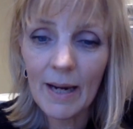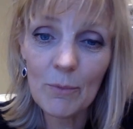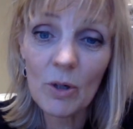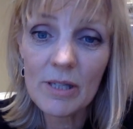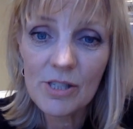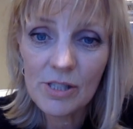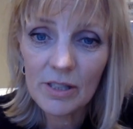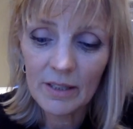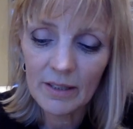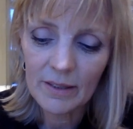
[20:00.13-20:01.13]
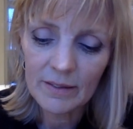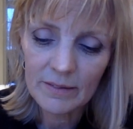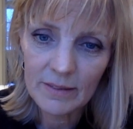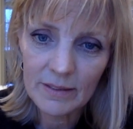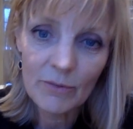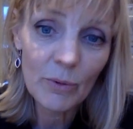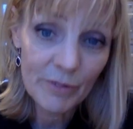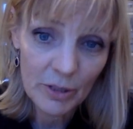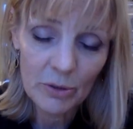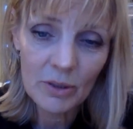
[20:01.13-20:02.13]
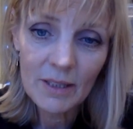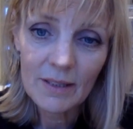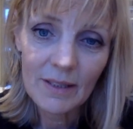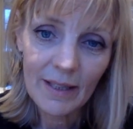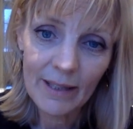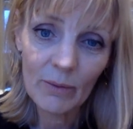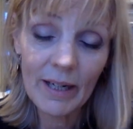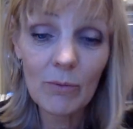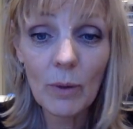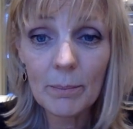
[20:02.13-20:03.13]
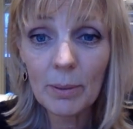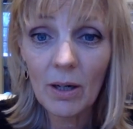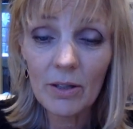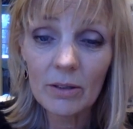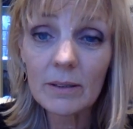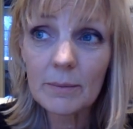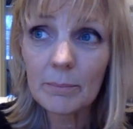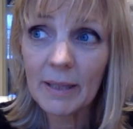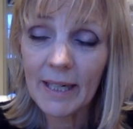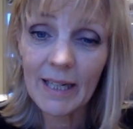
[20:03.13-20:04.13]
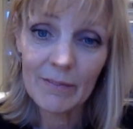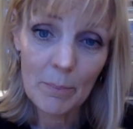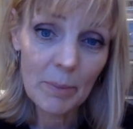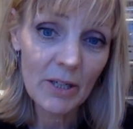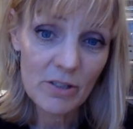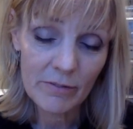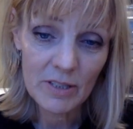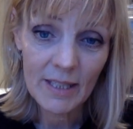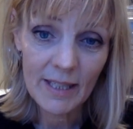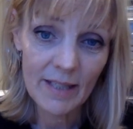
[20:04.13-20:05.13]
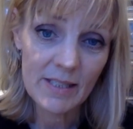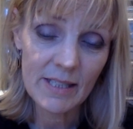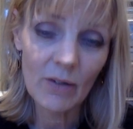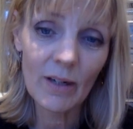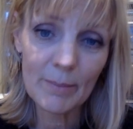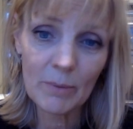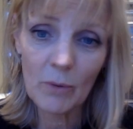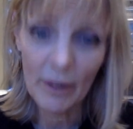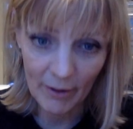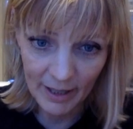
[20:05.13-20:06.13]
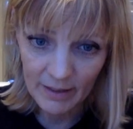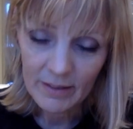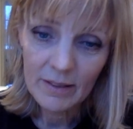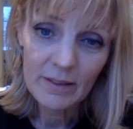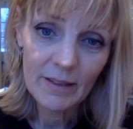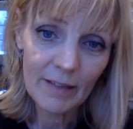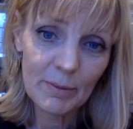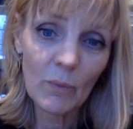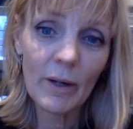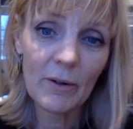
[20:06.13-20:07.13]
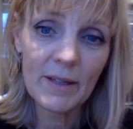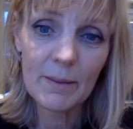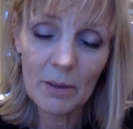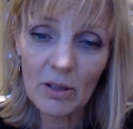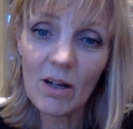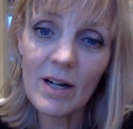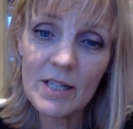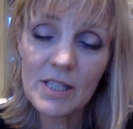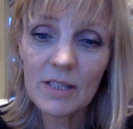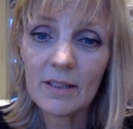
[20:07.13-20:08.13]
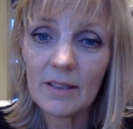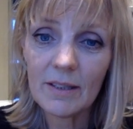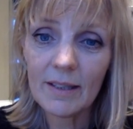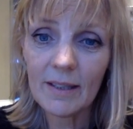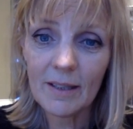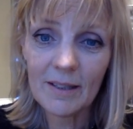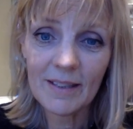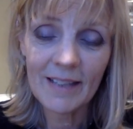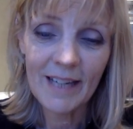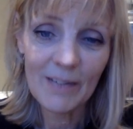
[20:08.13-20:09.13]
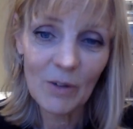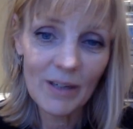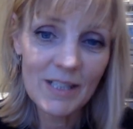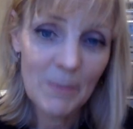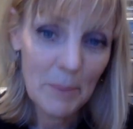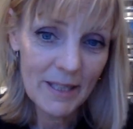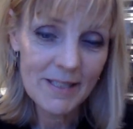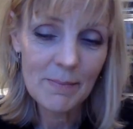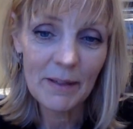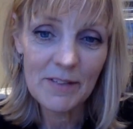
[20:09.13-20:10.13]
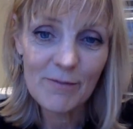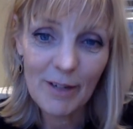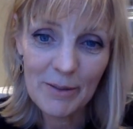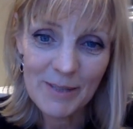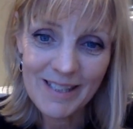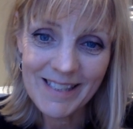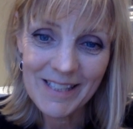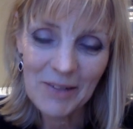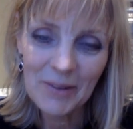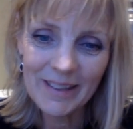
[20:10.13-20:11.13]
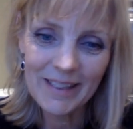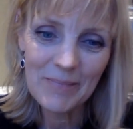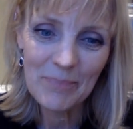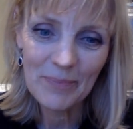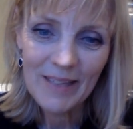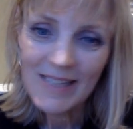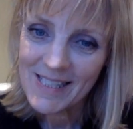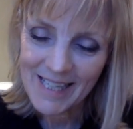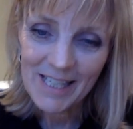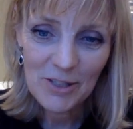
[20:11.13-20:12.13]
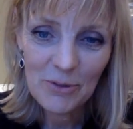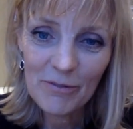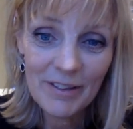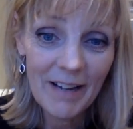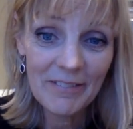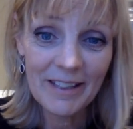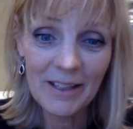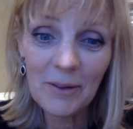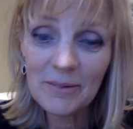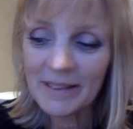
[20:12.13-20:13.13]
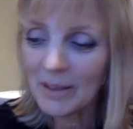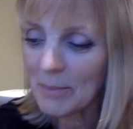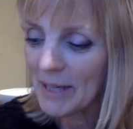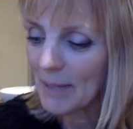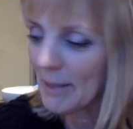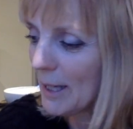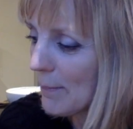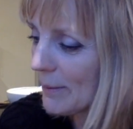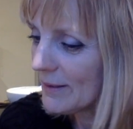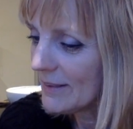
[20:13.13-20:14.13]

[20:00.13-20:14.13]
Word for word: amouage uh, review. I only have one bottle, but I have a bunch of decants now and I've been wearing, I've been wearing them a lot. Uh, and I have all kinds of opinions about these fragrances. So um, stay tuned for that video. It'll be coming up.